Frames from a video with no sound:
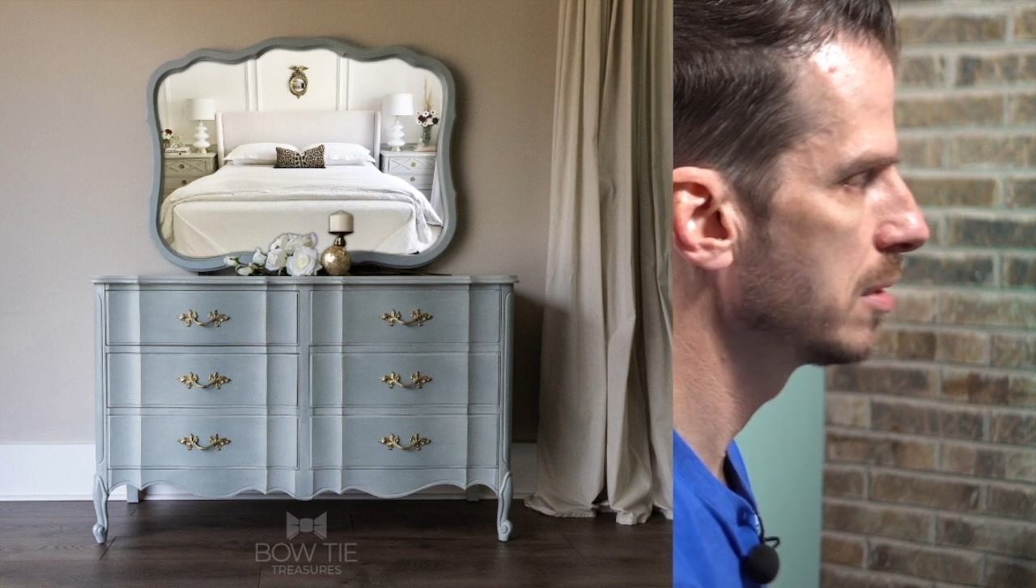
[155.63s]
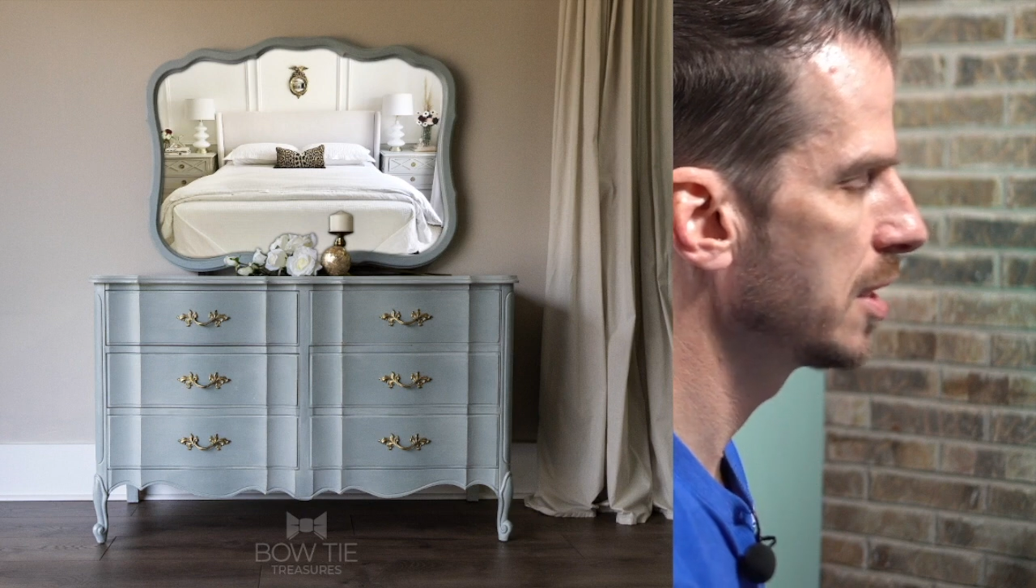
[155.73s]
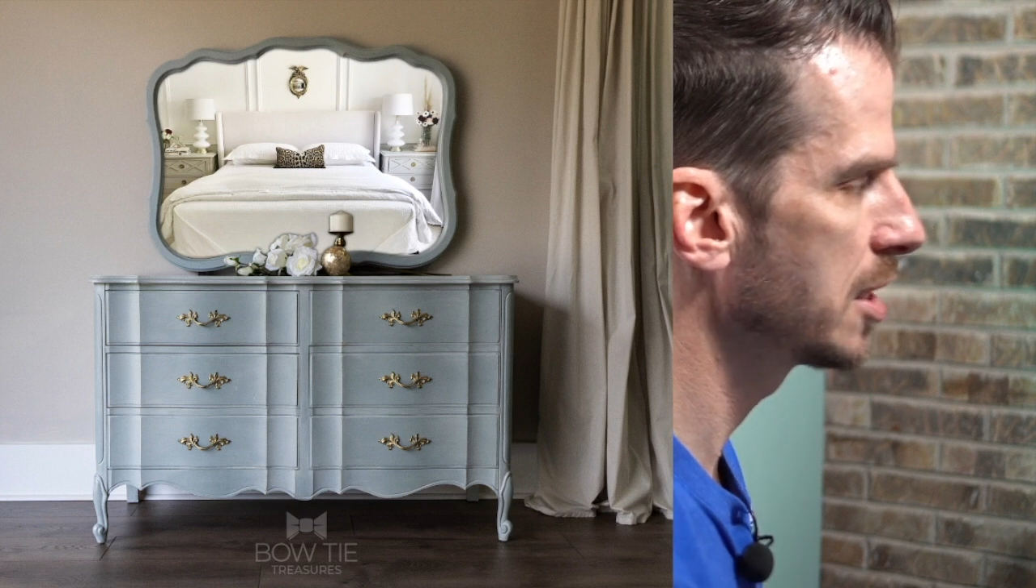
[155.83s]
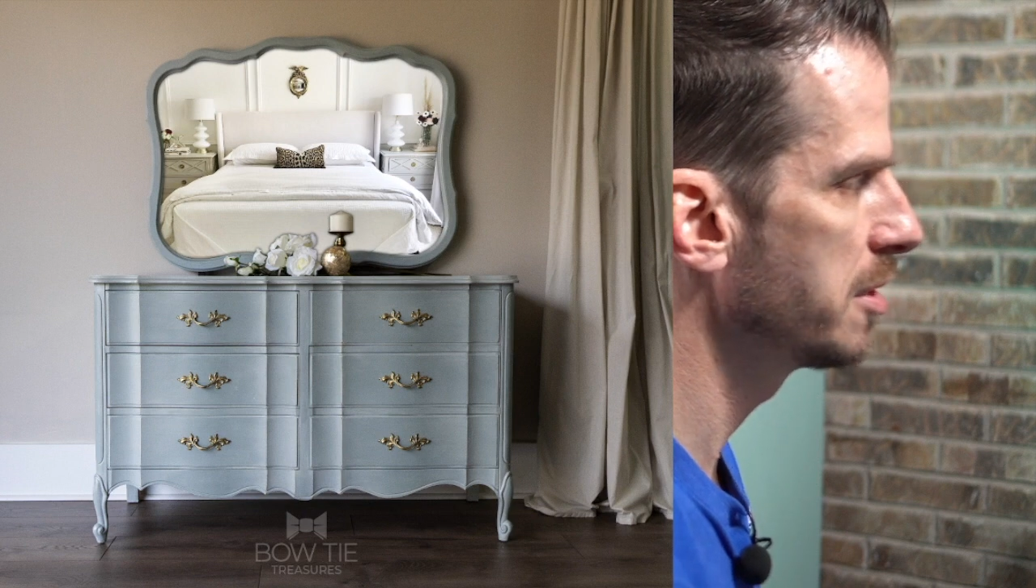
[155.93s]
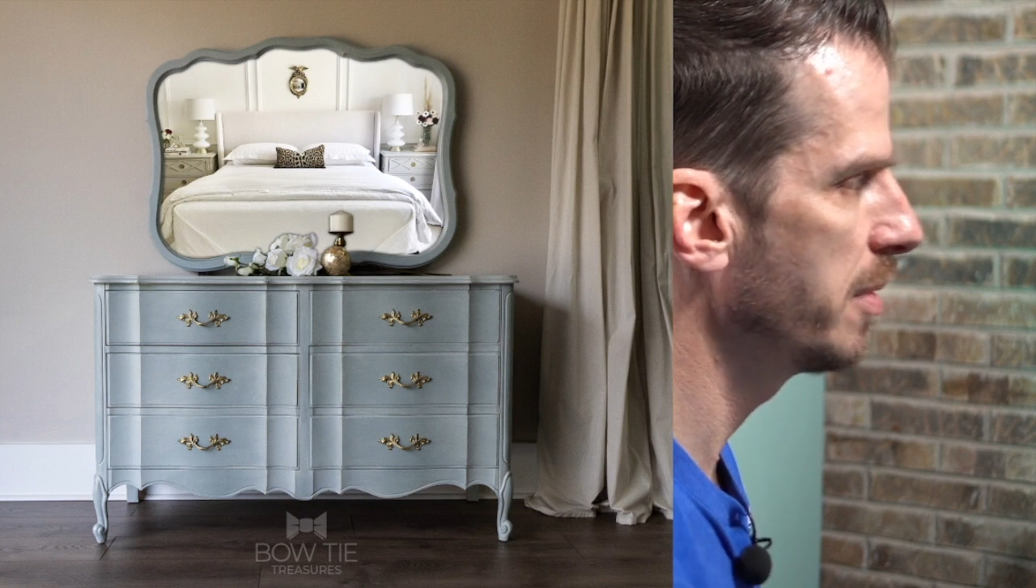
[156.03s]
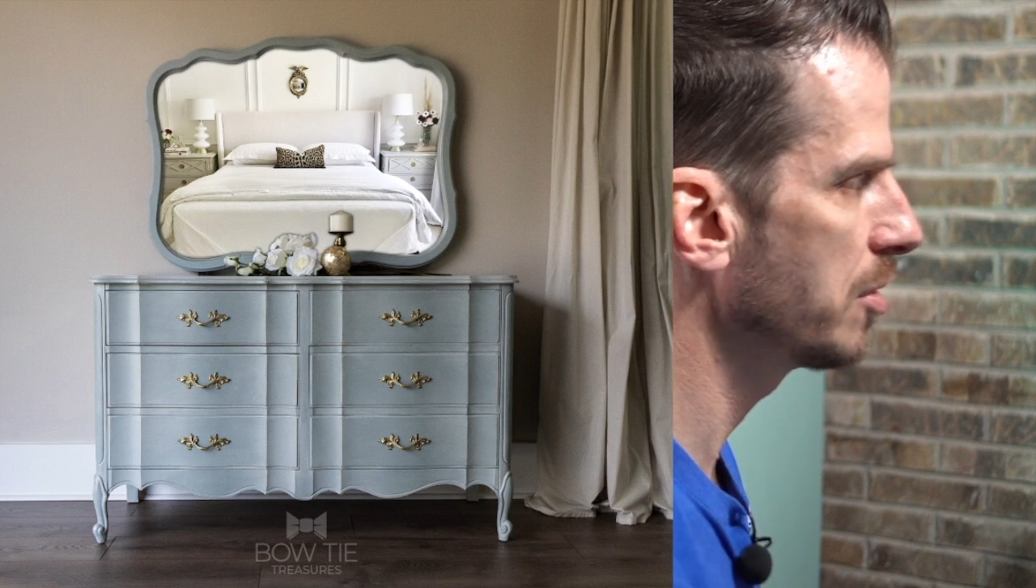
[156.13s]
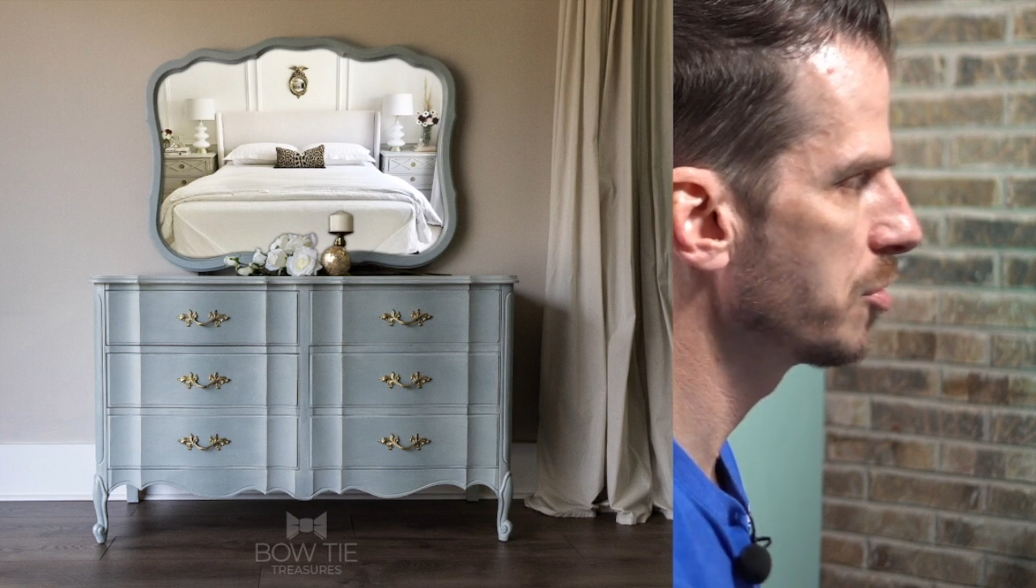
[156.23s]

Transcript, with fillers: Dixie Belle's